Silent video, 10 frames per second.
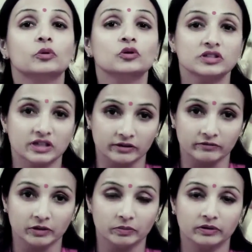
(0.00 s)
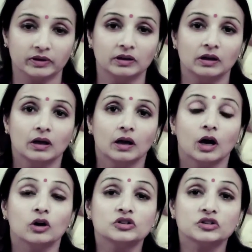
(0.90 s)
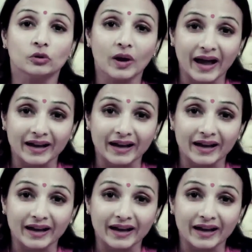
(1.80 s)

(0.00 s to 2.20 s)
post-delivery period, how she's going to